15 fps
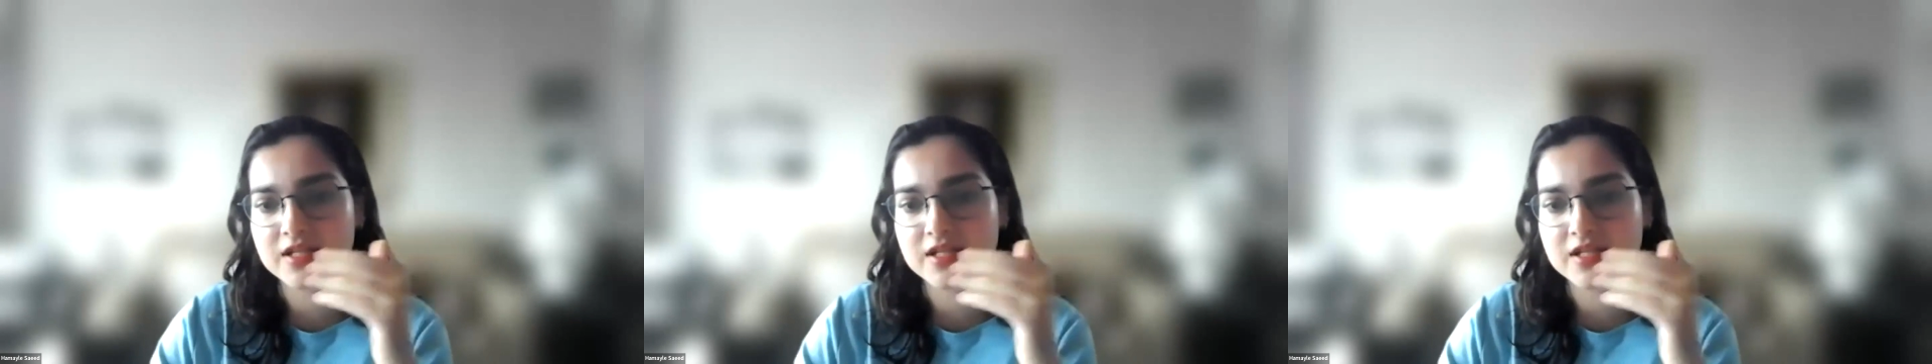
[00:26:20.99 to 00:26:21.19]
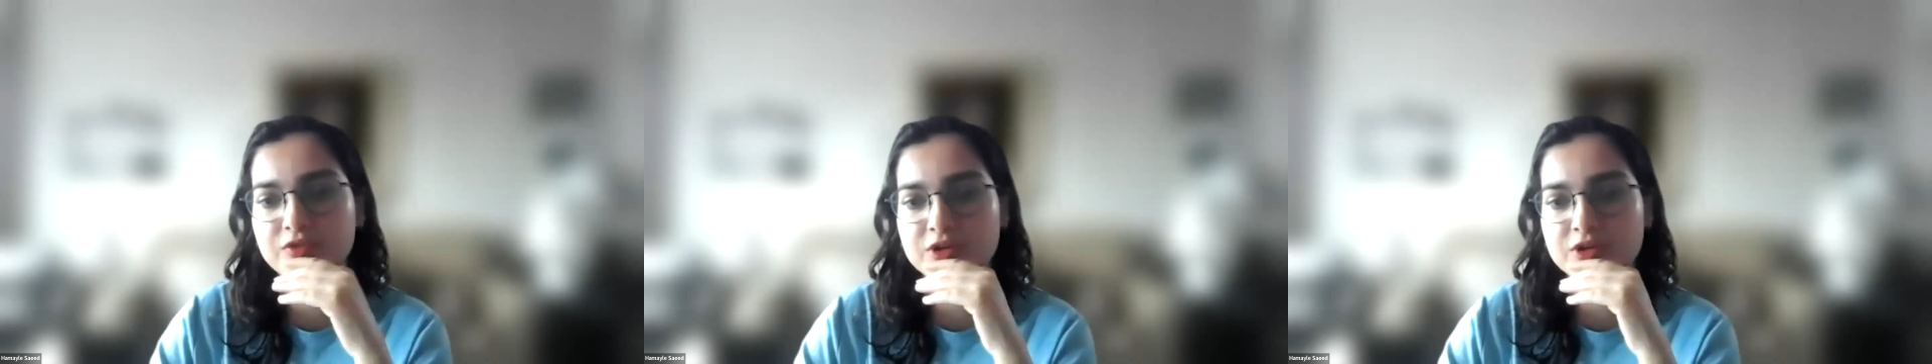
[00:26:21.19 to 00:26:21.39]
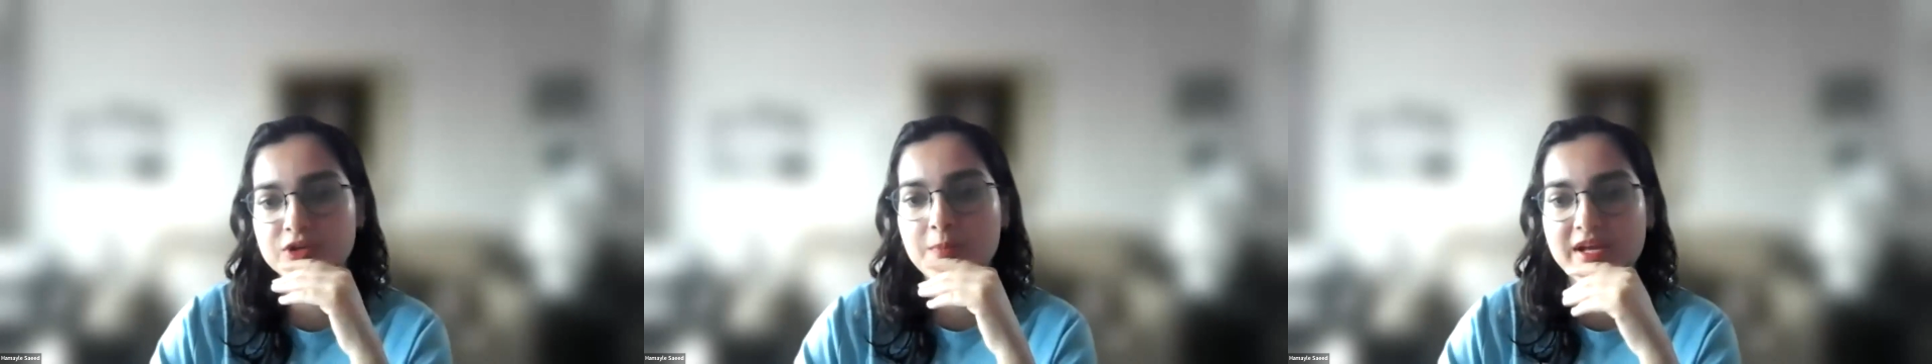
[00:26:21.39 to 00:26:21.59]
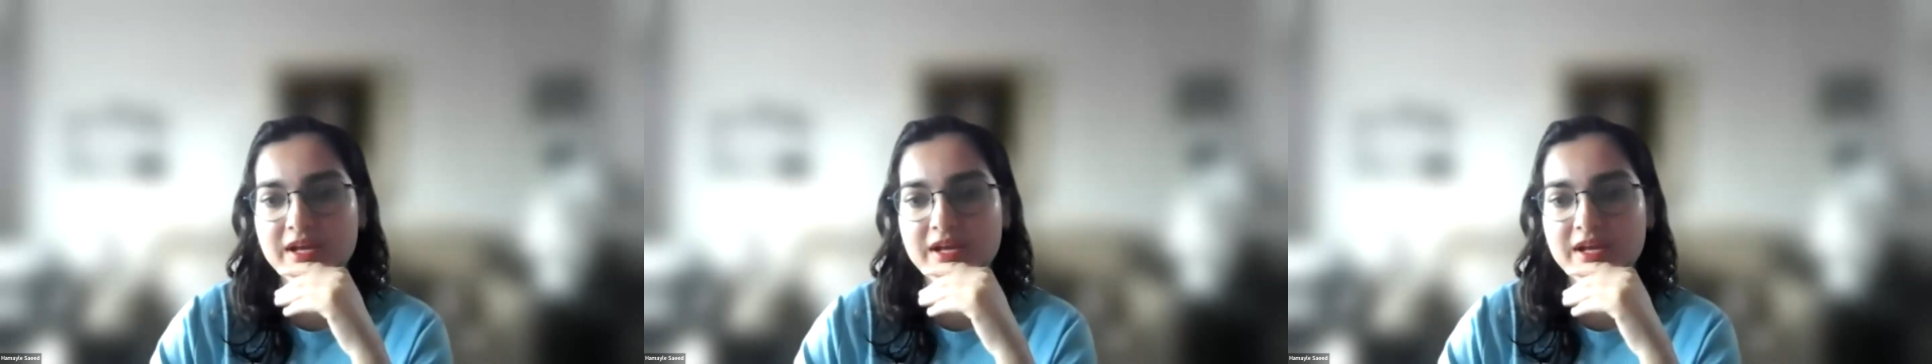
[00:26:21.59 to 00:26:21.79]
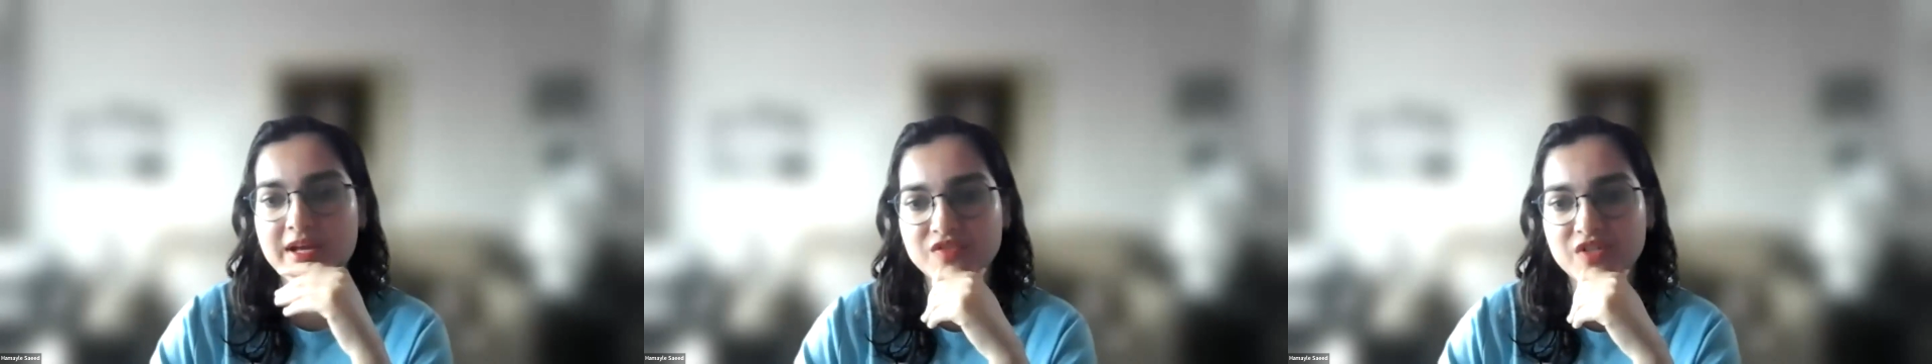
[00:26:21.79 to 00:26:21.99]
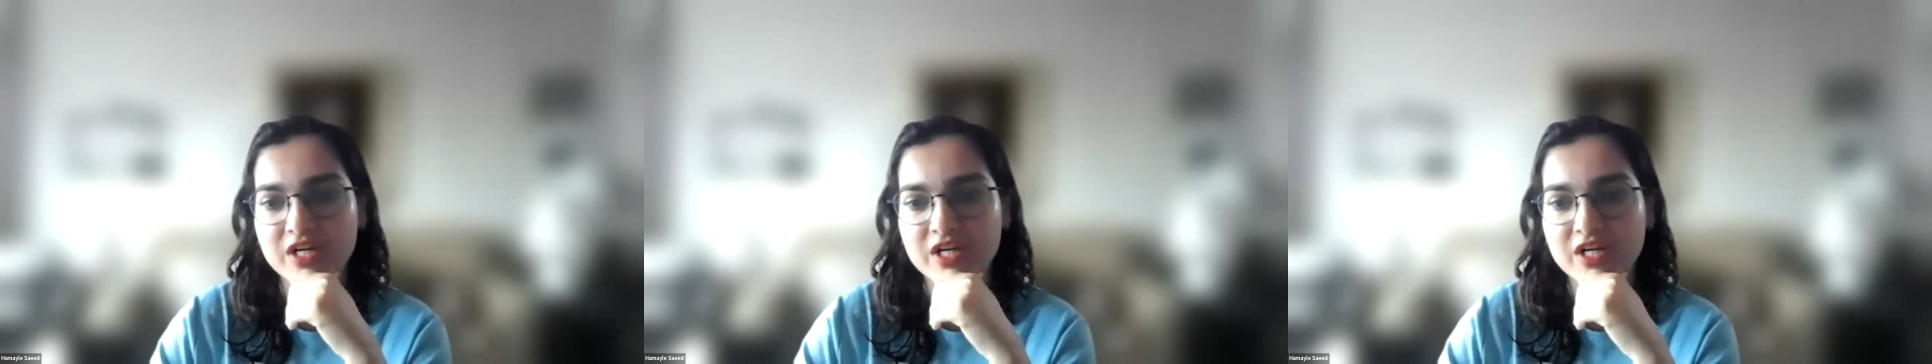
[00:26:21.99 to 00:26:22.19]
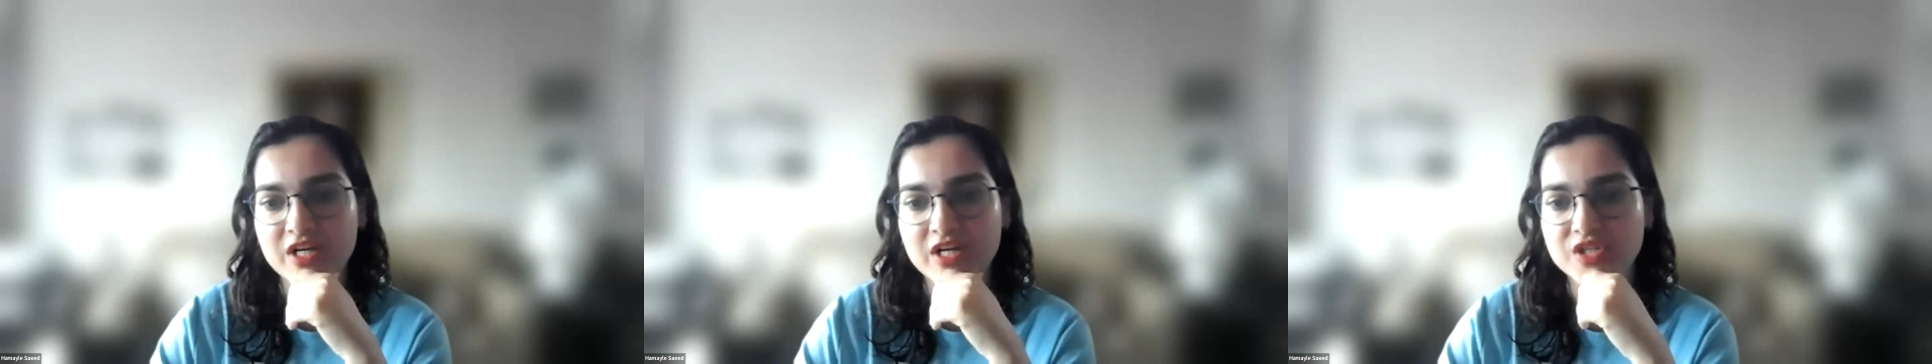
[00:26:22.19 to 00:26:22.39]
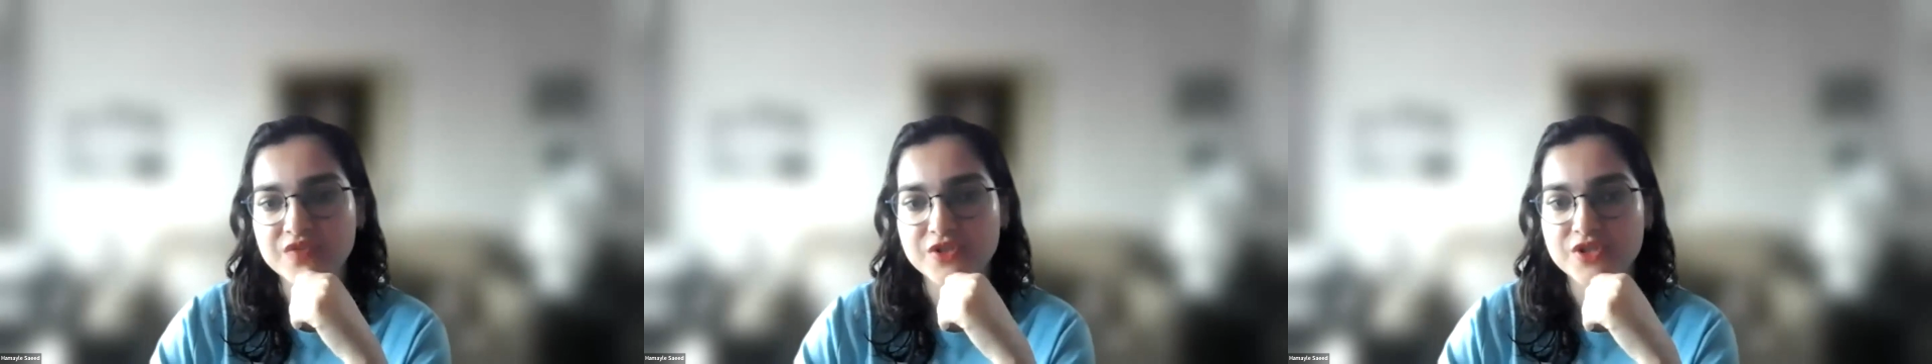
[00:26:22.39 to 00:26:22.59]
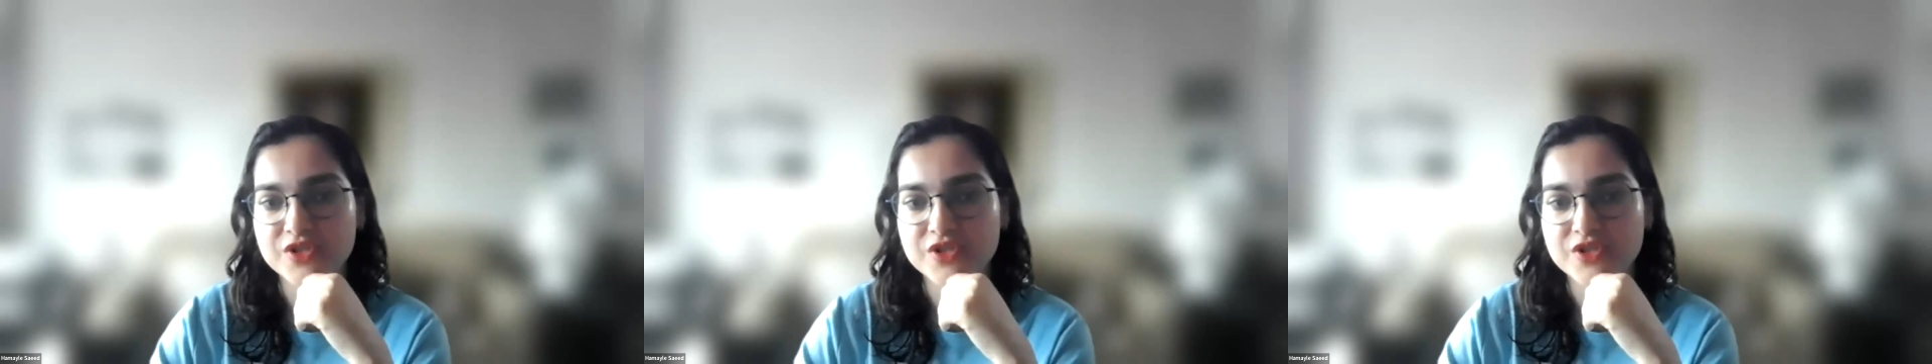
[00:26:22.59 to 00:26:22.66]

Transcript: for comprehensive strategies for